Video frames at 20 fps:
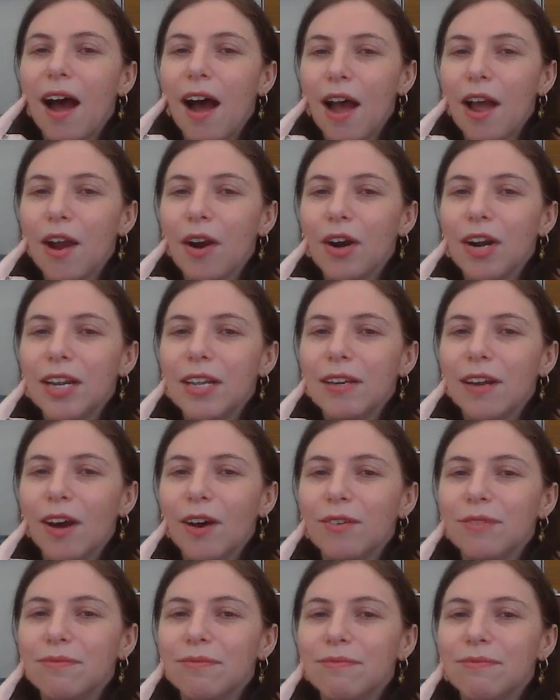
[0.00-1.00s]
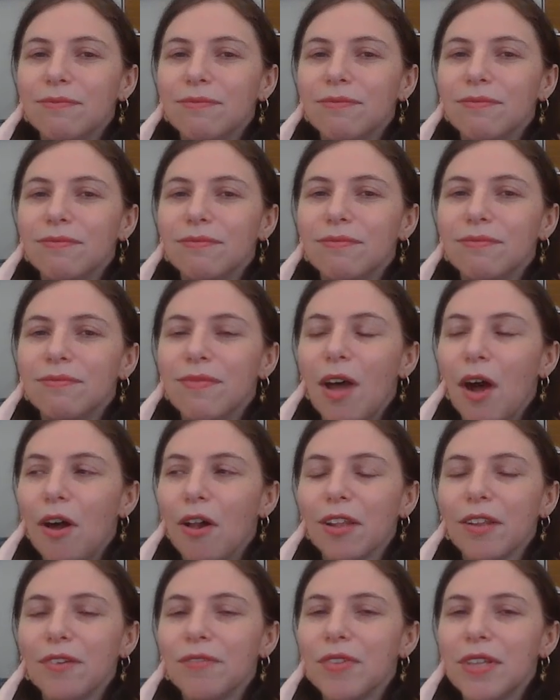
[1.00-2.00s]
already know.
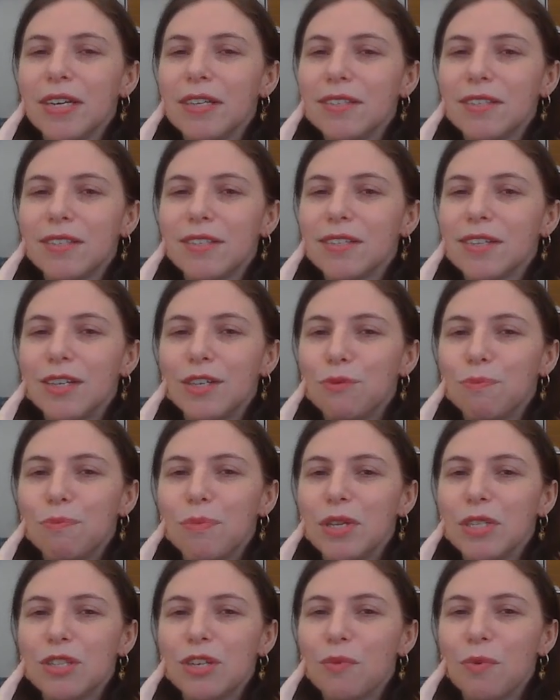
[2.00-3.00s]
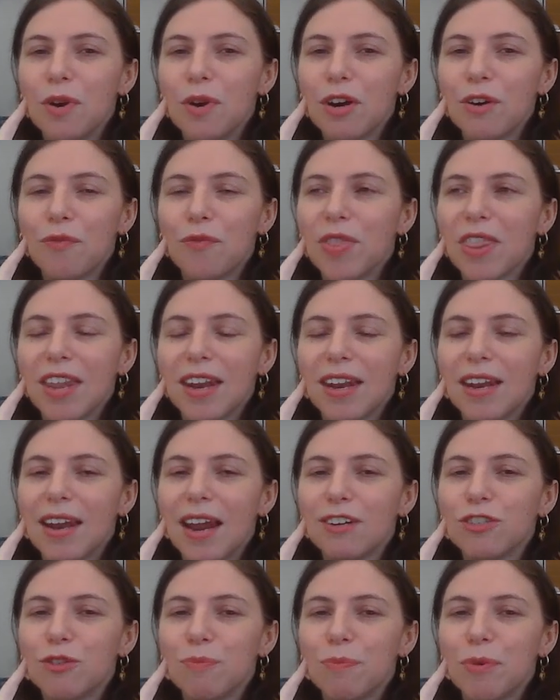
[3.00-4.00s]
All of this is busy work for the
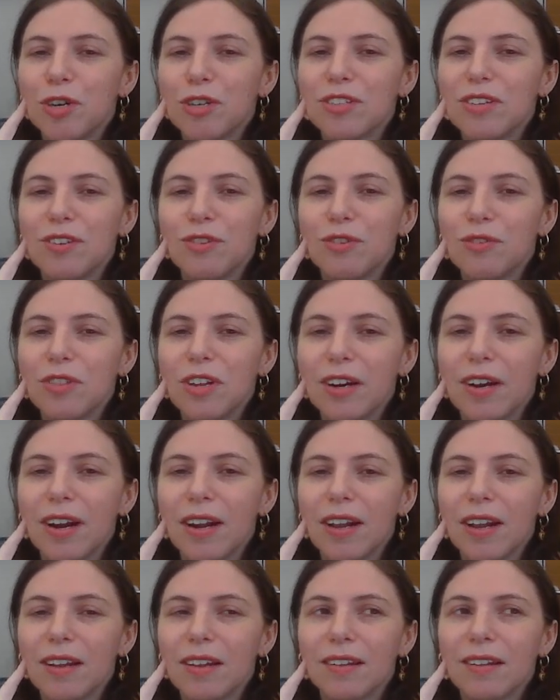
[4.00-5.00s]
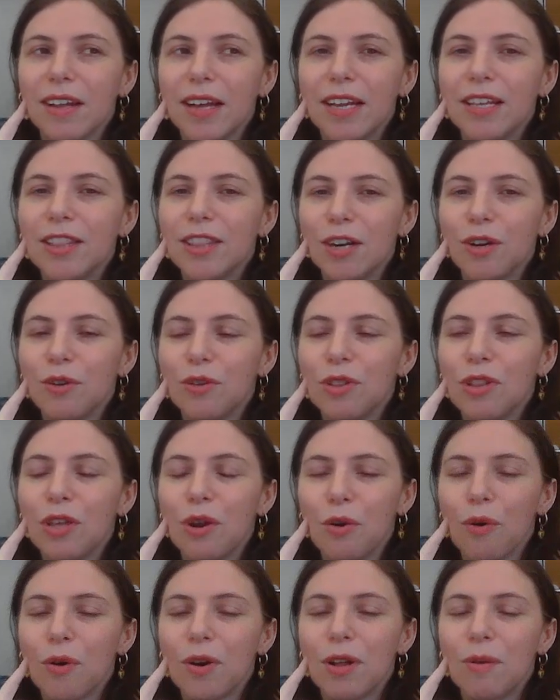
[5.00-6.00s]
next person who they're gonna
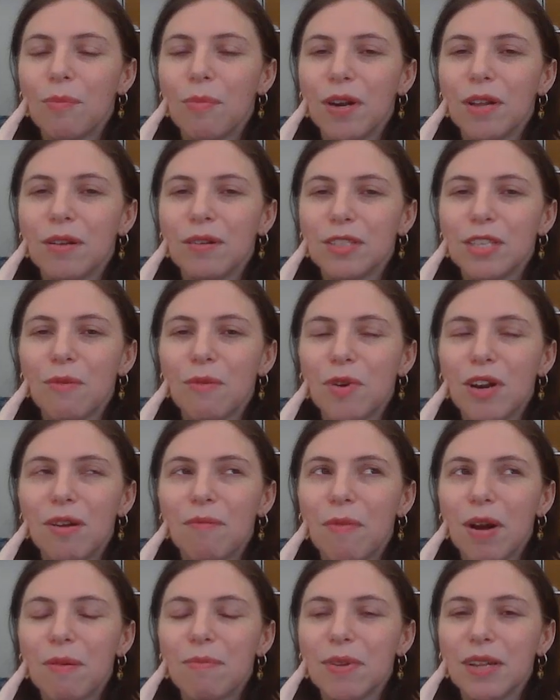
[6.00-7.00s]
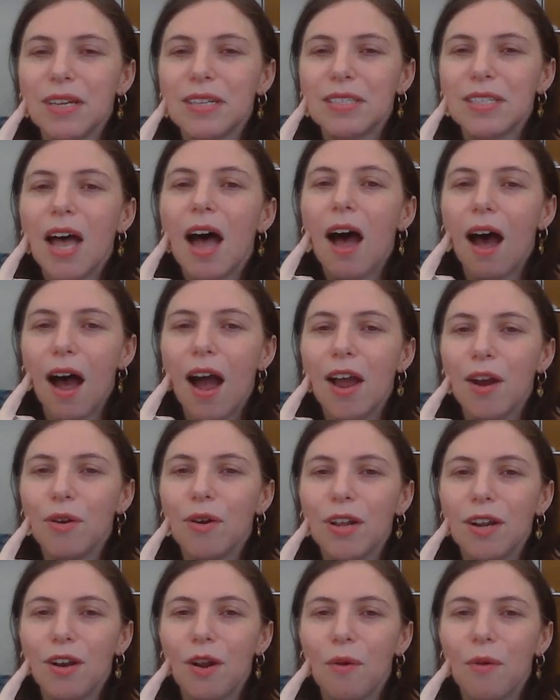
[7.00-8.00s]
they're already putting someone in my place. I
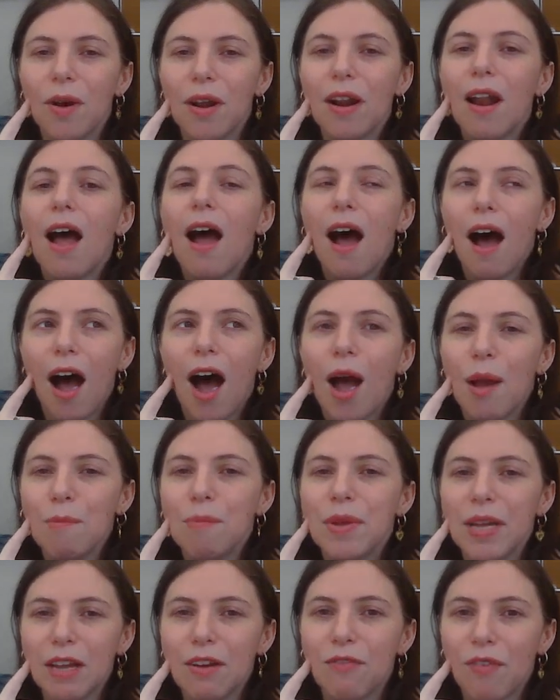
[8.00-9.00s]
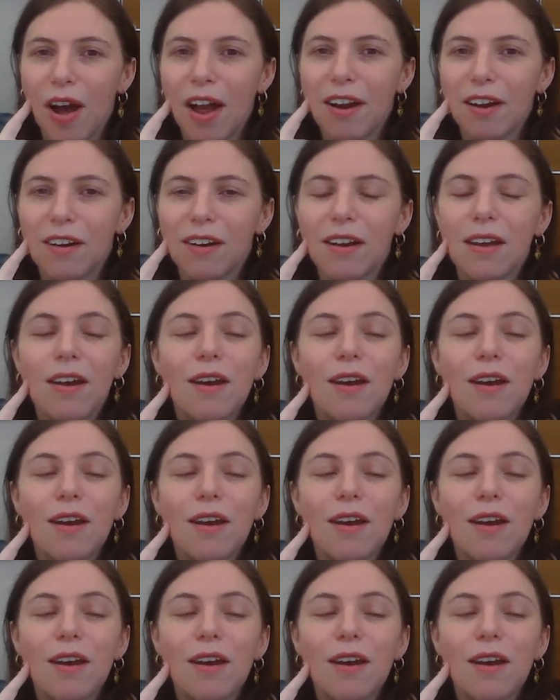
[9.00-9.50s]
already know it. I'm being fired.